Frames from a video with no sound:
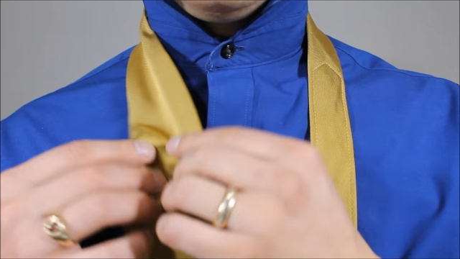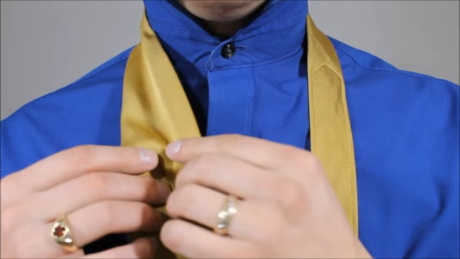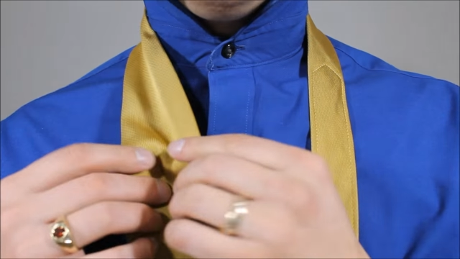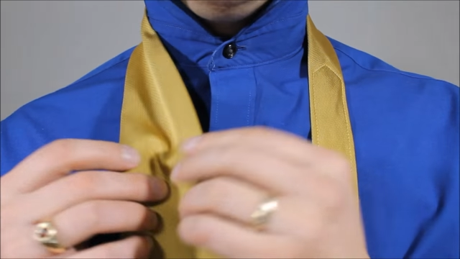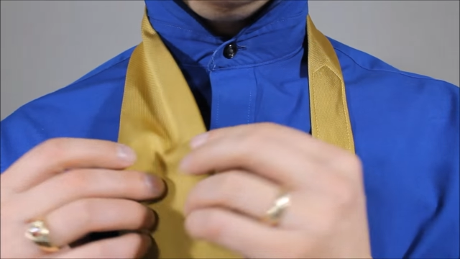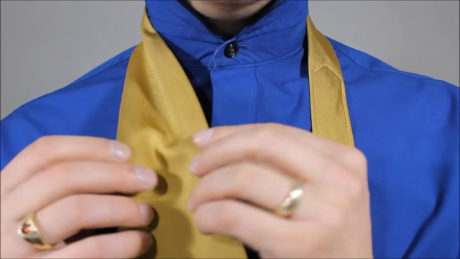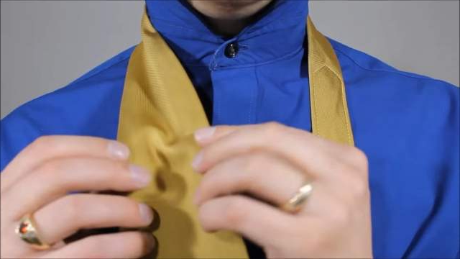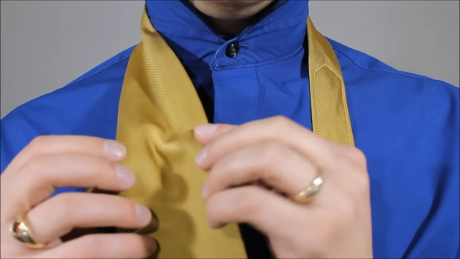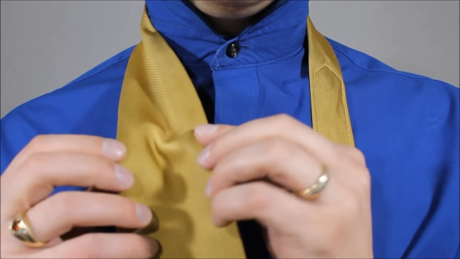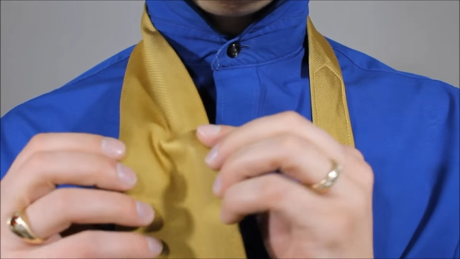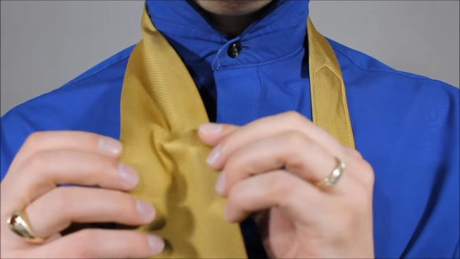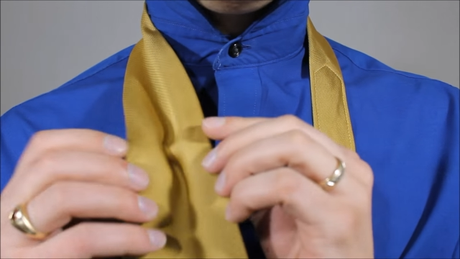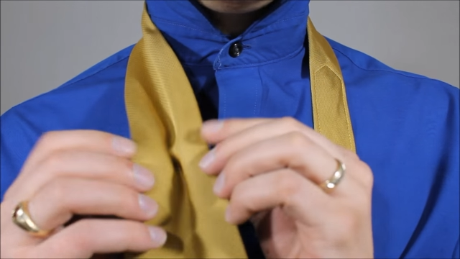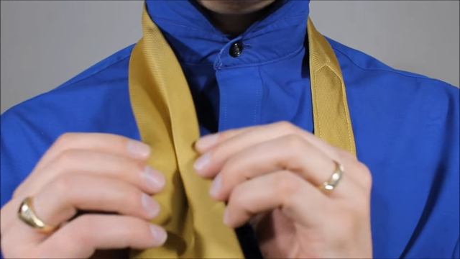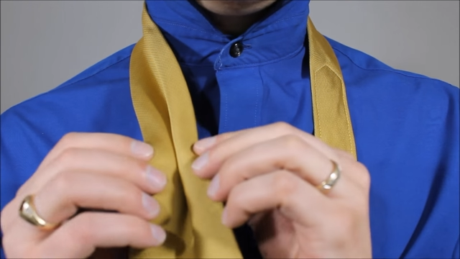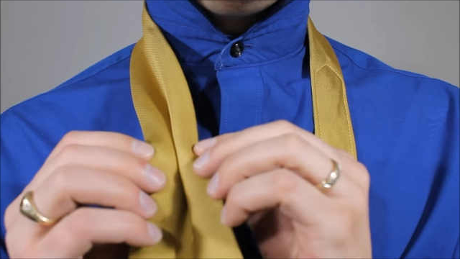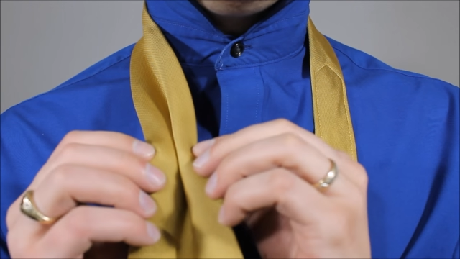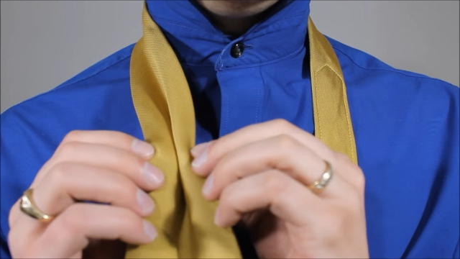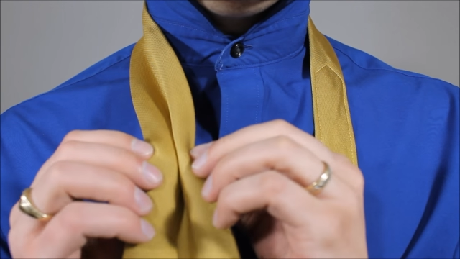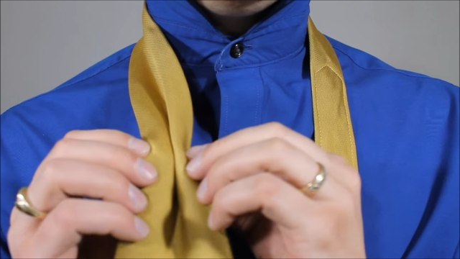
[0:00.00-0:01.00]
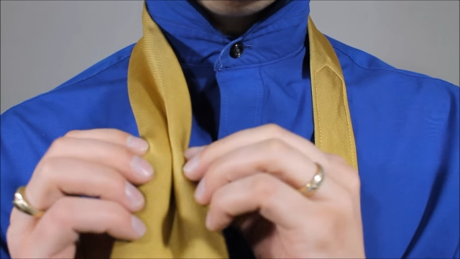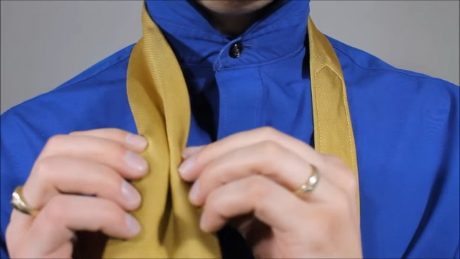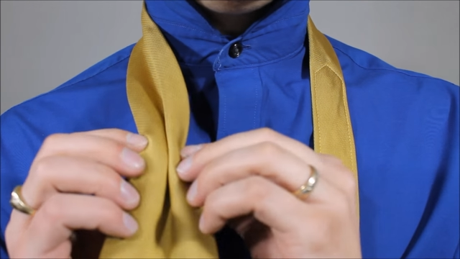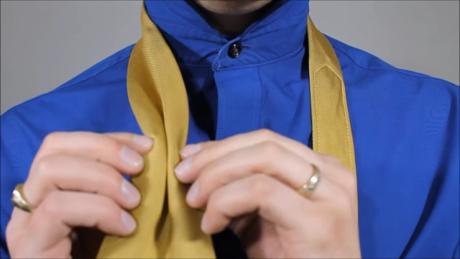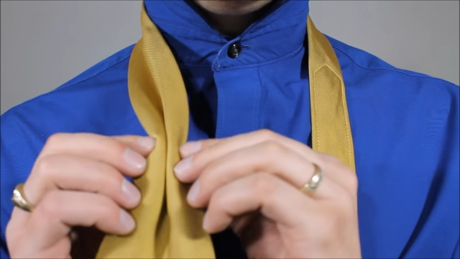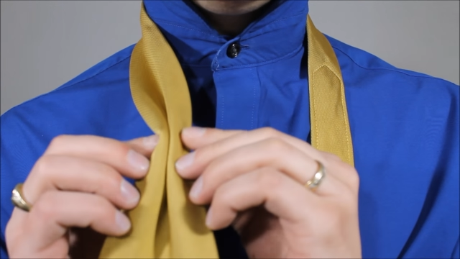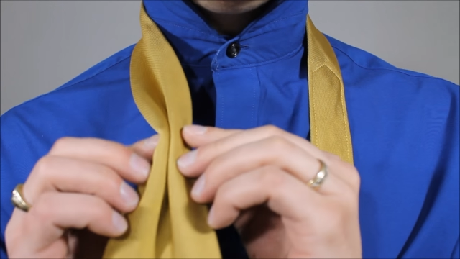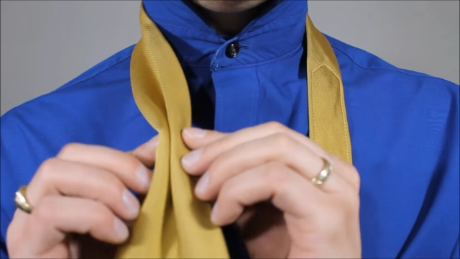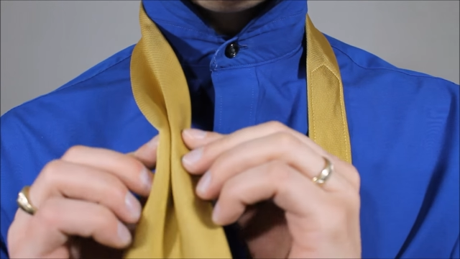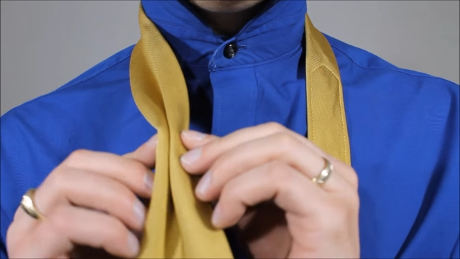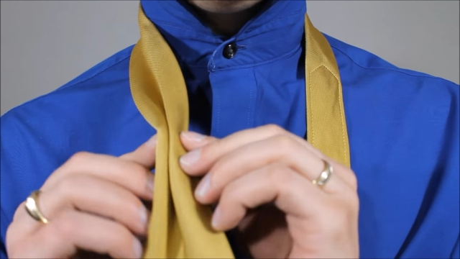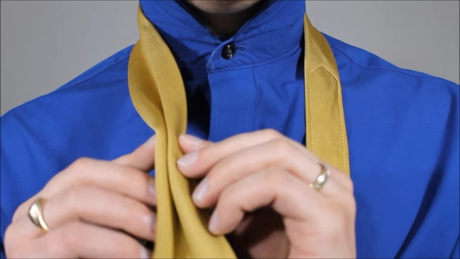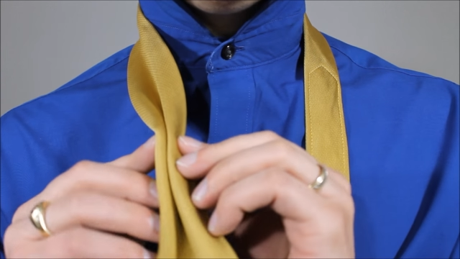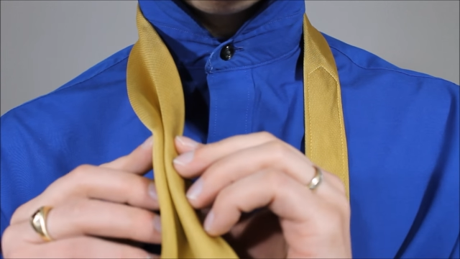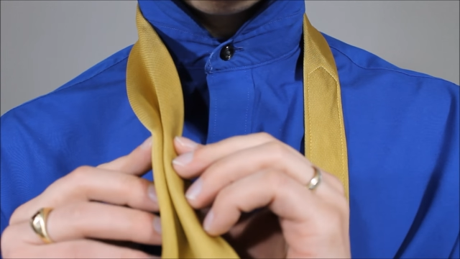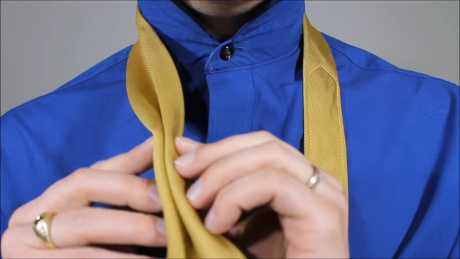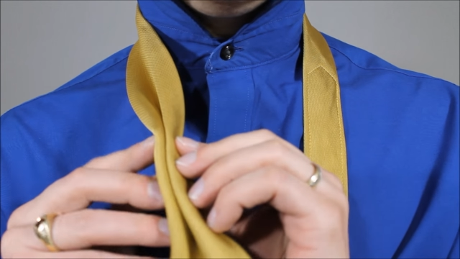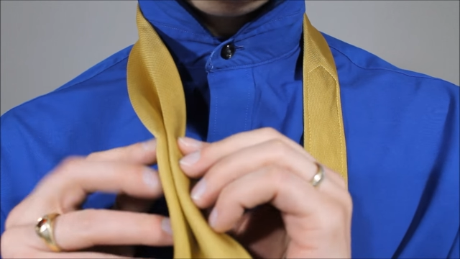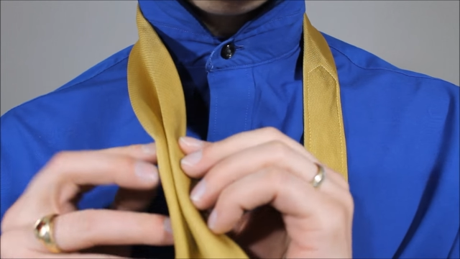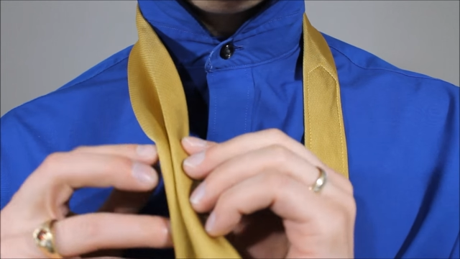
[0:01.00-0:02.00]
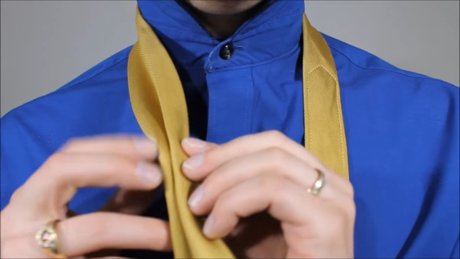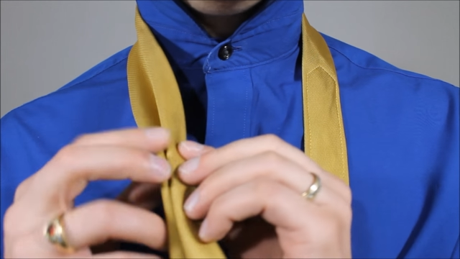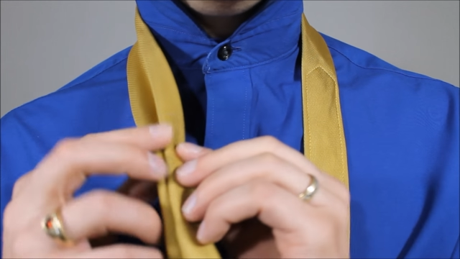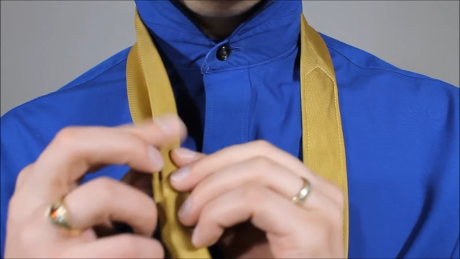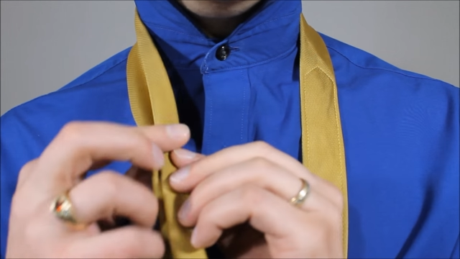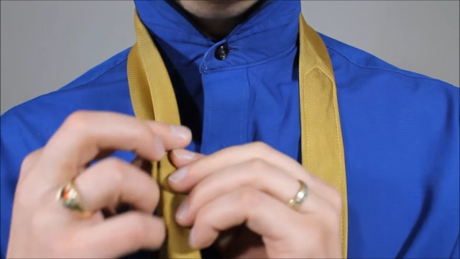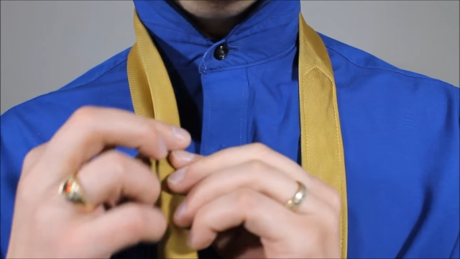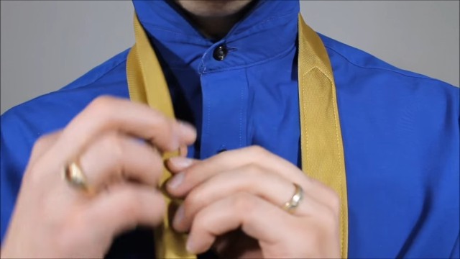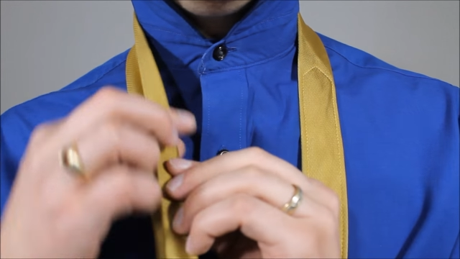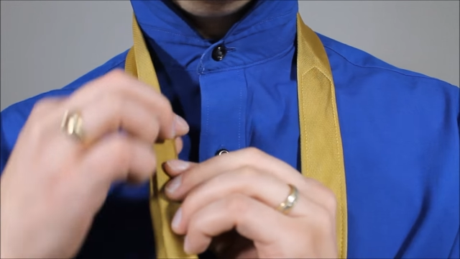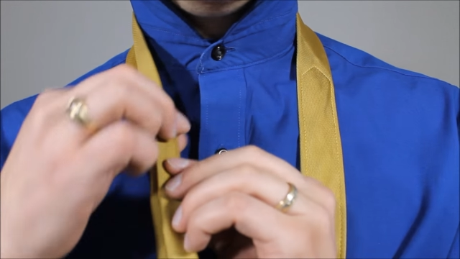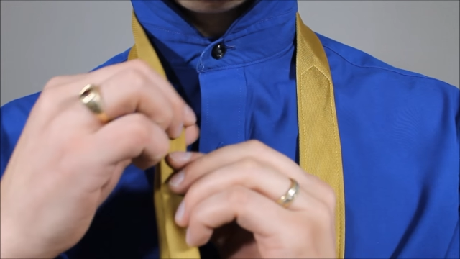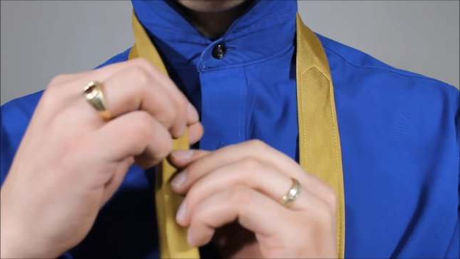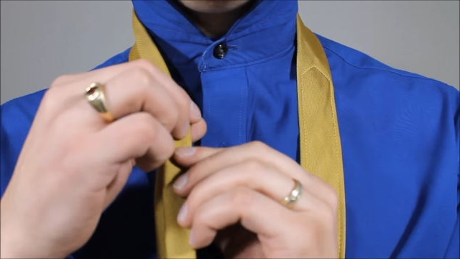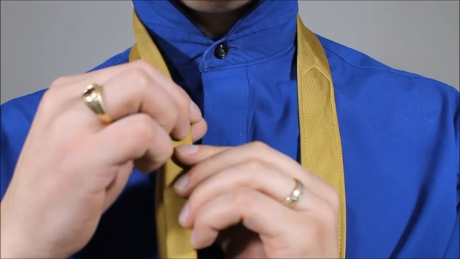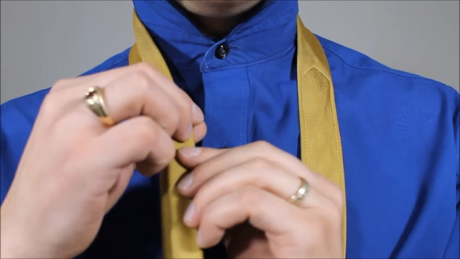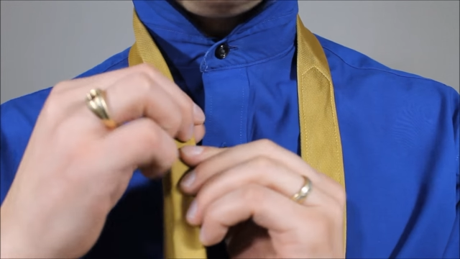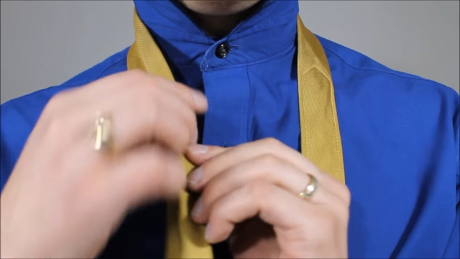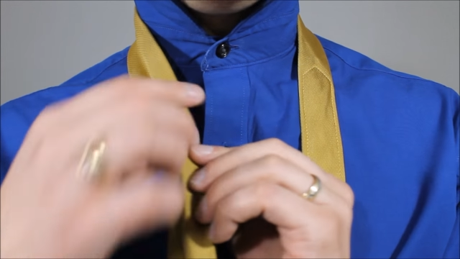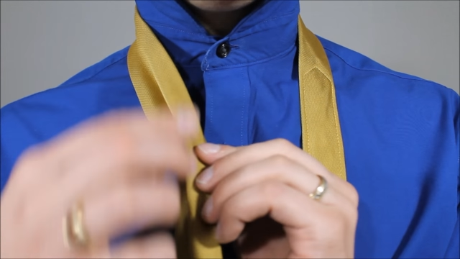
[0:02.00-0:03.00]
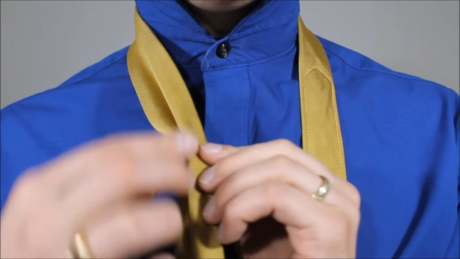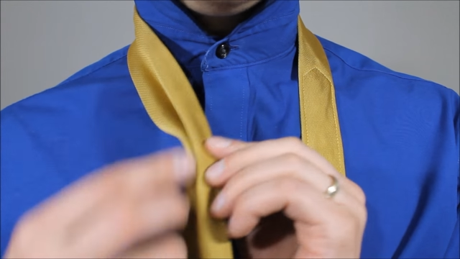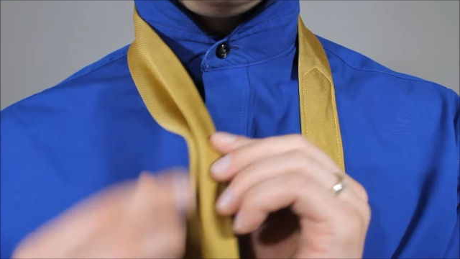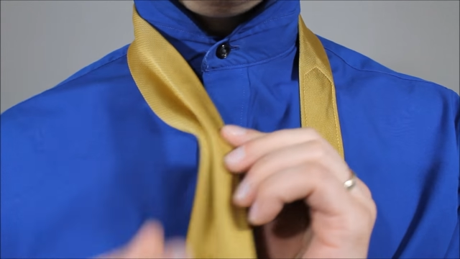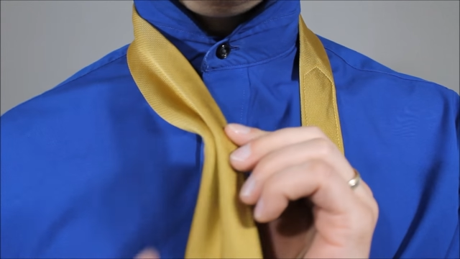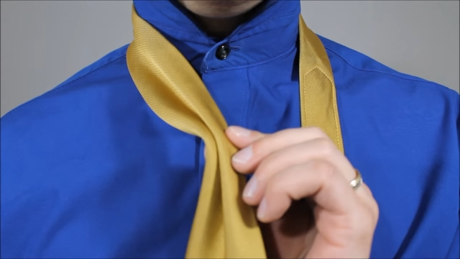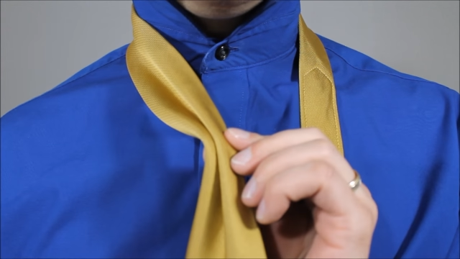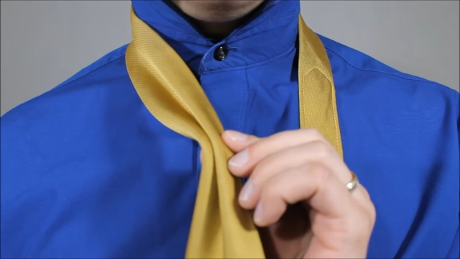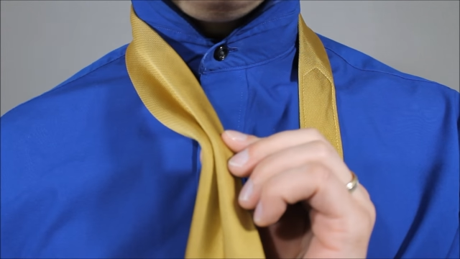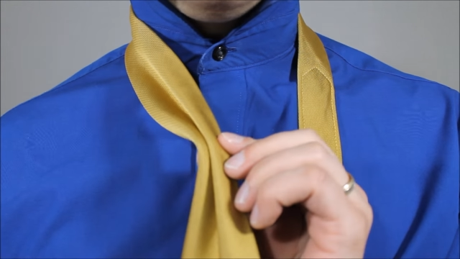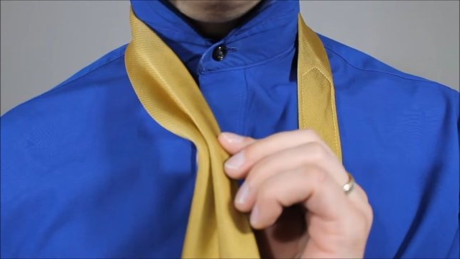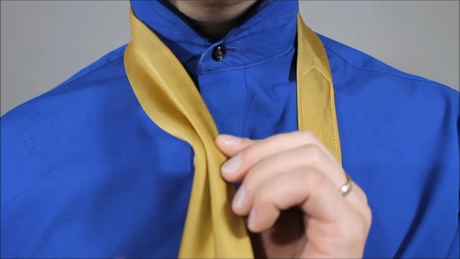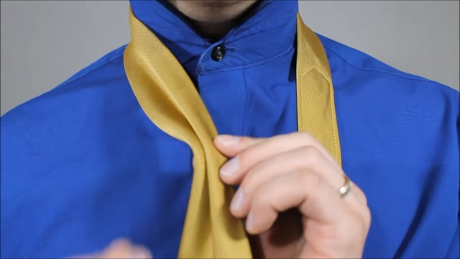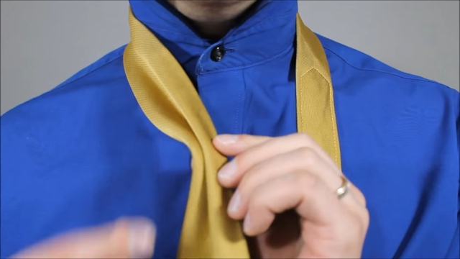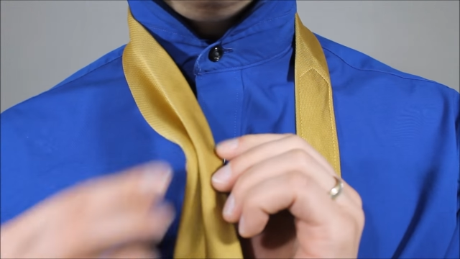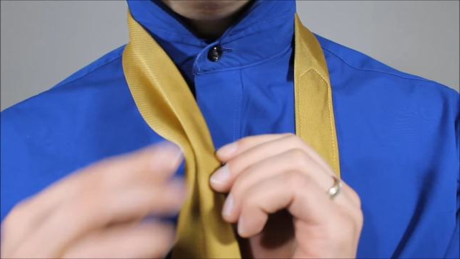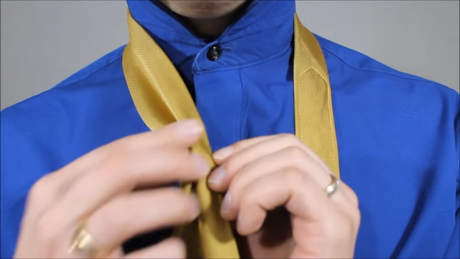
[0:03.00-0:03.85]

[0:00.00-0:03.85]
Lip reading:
No face is visible, so there are no lips to read.